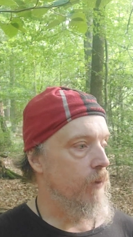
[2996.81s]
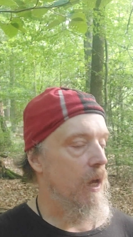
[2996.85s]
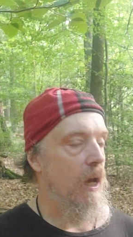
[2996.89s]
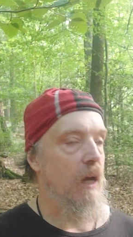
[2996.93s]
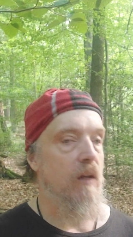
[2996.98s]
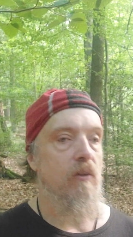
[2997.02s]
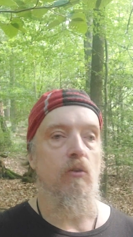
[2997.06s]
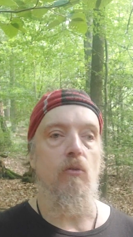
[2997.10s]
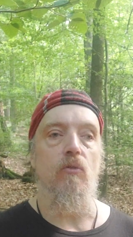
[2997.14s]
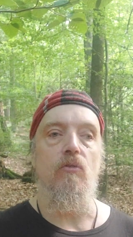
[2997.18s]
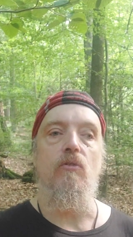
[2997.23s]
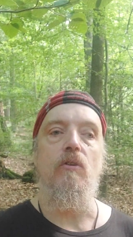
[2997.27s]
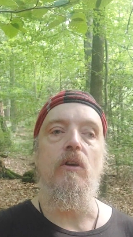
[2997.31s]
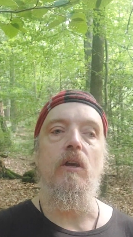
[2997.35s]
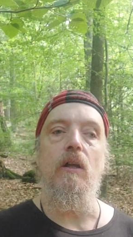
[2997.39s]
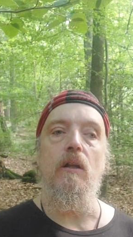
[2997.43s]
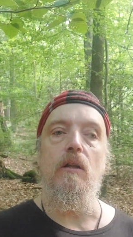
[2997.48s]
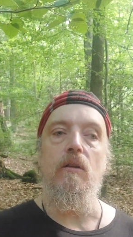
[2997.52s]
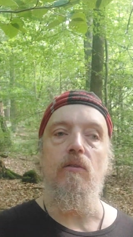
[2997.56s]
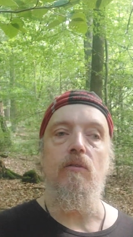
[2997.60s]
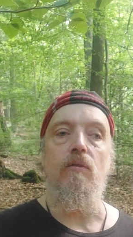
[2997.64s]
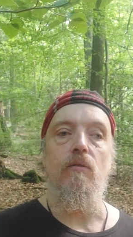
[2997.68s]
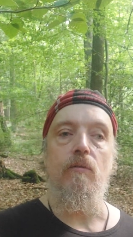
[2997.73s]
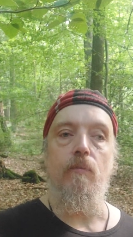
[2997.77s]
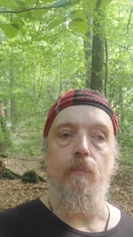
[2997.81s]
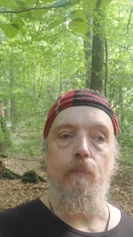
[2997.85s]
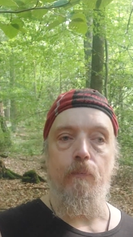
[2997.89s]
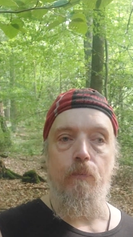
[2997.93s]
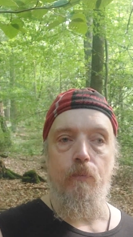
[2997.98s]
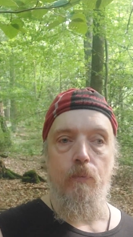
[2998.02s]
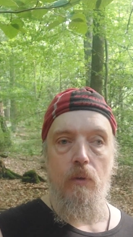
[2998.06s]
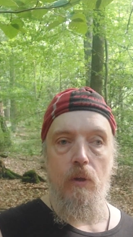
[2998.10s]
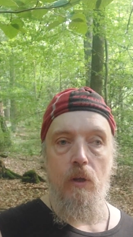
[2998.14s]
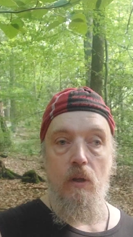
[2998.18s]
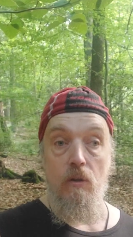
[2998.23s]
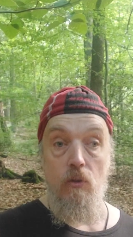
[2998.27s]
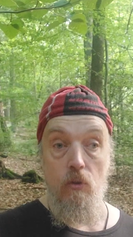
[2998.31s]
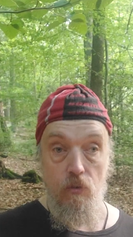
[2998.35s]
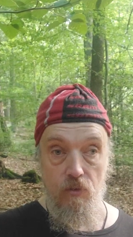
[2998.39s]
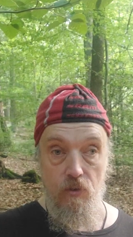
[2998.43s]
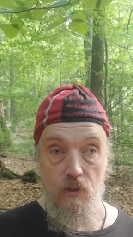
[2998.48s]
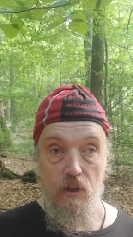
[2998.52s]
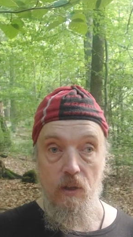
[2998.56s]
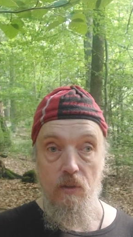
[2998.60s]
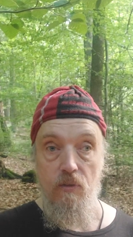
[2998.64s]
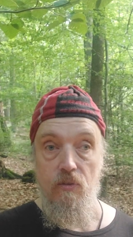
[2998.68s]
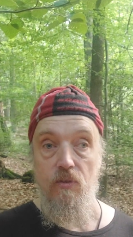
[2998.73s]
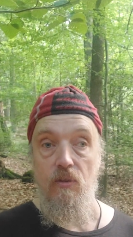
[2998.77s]
add your skills, your
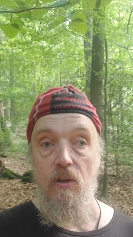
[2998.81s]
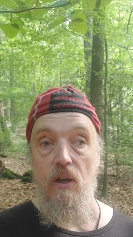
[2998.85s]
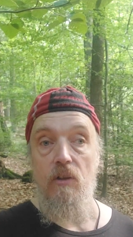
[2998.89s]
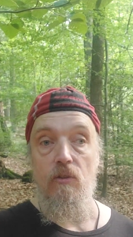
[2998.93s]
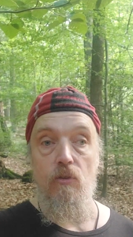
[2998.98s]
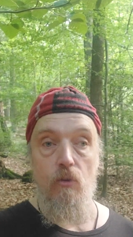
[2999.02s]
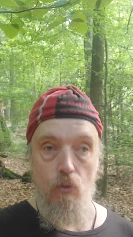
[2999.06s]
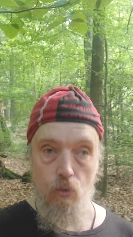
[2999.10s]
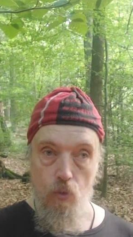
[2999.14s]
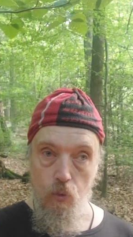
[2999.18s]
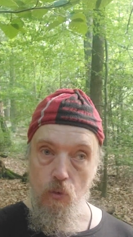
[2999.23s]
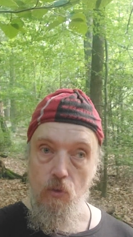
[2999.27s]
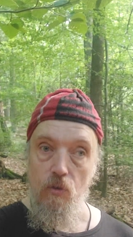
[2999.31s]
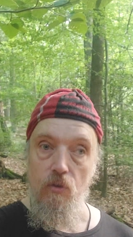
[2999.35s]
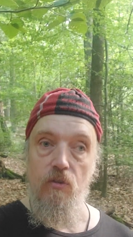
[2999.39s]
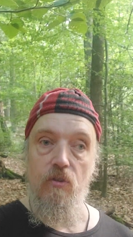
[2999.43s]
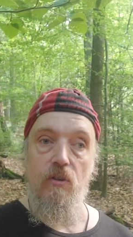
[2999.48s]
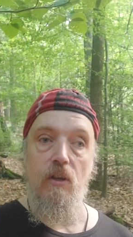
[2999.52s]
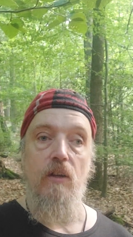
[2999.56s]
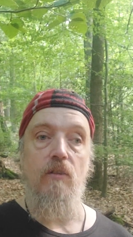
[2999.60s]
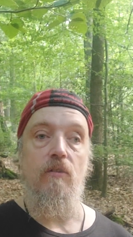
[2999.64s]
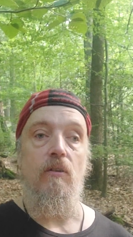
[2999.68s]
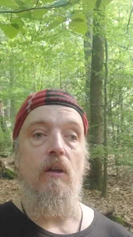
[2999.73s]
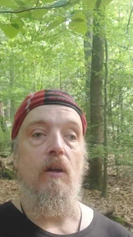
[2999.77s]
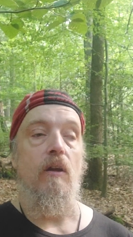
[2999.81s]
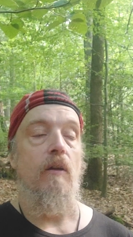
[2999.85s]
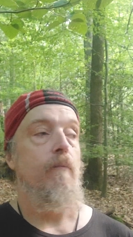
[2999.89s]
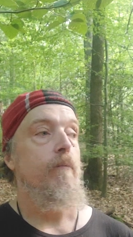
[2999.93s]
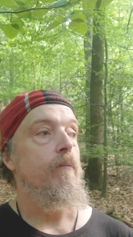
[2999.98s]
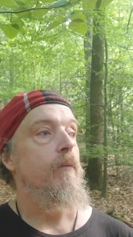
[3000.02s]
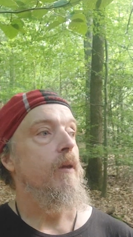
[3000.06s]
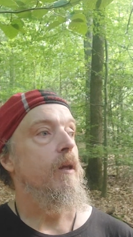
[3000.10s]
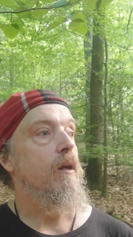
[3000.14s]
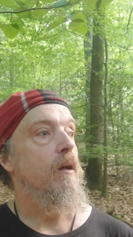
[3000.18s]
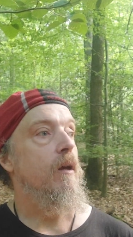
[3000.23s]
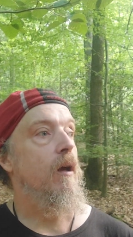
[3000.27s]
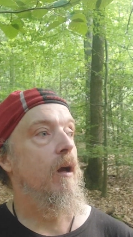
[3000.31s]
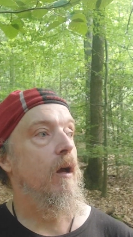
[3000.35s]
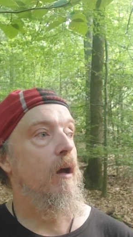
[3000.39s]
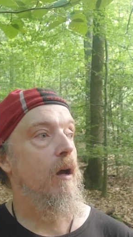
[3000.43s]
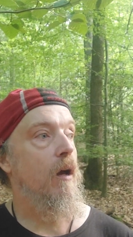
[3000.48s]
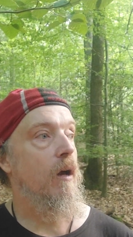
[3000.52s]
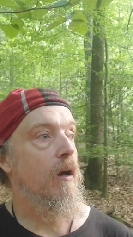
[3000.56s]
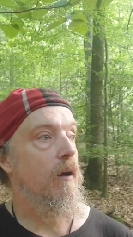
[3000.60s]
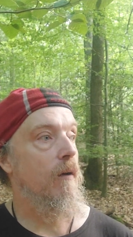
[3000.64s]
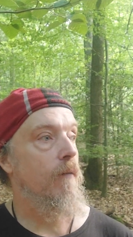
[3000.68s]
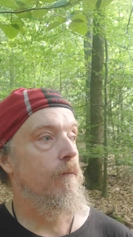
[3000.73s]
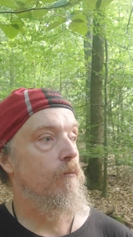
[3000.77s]
skill set, your tool set
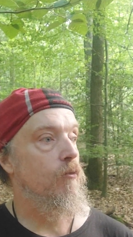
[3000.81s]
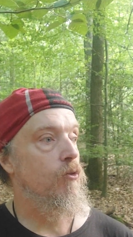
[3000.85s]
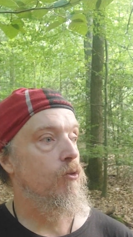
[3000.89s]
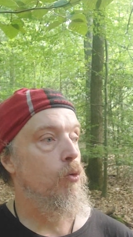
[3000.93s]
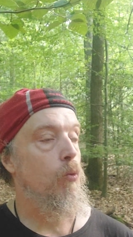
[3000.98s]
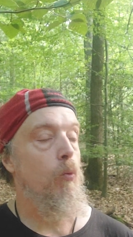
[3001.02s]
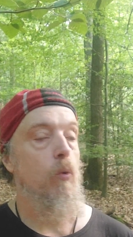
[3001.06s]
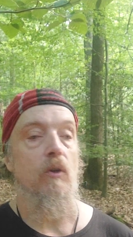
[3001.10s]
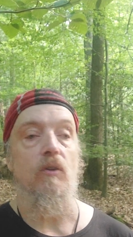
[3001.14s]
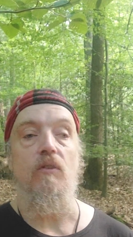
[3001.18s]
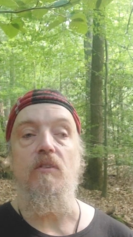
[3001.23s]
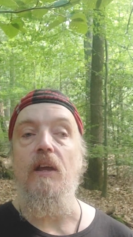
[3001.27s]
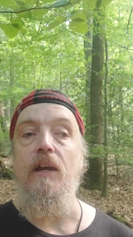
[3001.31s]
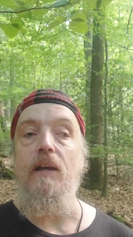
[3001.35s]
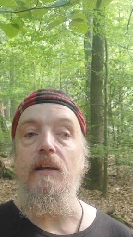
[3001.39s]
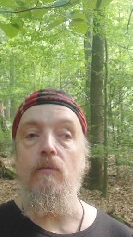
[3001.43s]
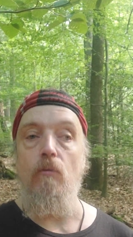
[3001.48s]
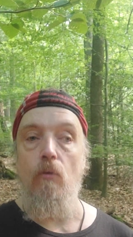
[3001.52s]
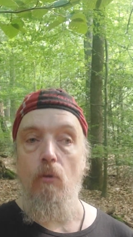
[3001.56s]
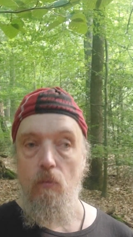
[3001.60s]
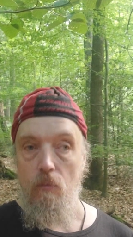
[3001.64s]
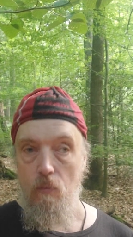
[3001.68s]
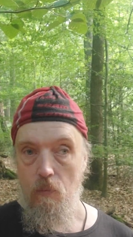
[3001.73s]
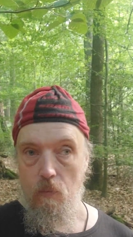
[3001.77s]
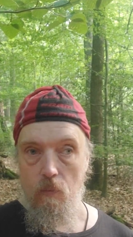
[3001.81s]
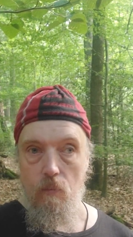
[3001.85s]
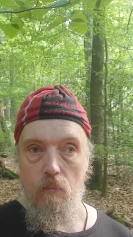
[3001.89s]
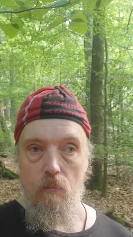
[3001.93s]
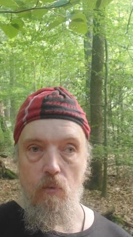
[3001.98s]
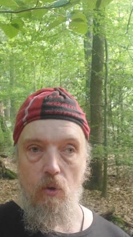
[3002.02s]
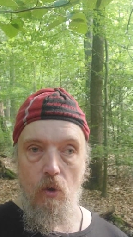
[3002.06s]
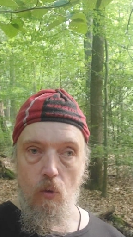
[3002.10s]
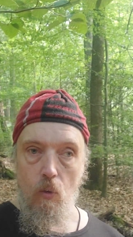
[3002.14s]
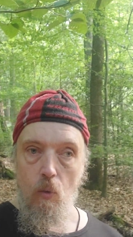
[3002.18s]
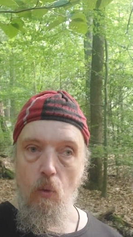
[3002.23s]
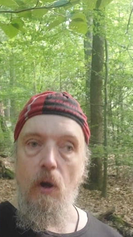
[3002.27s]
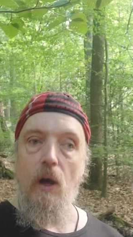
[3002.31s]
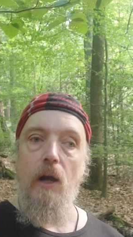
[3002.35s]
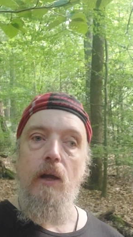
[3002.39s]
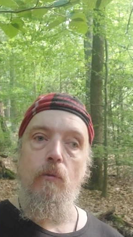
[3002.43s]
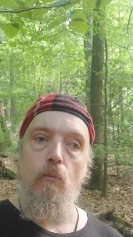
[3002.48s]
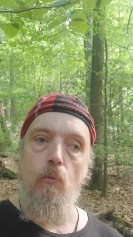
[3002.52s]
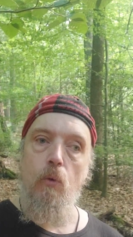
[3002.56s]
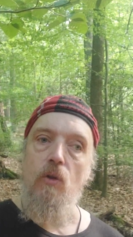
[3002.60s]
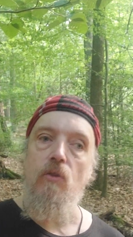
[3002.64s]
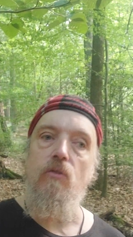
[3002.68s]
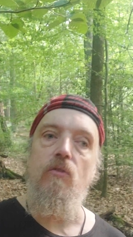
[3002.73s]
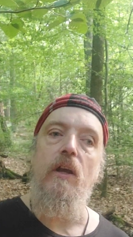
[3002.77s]
to what they know
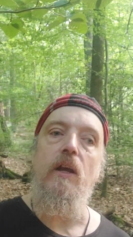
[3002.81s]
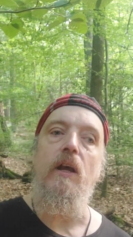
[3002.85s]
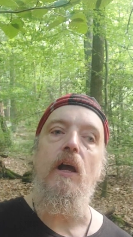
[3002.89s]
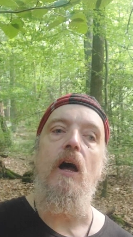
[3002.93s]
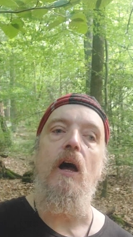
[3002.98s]
and what they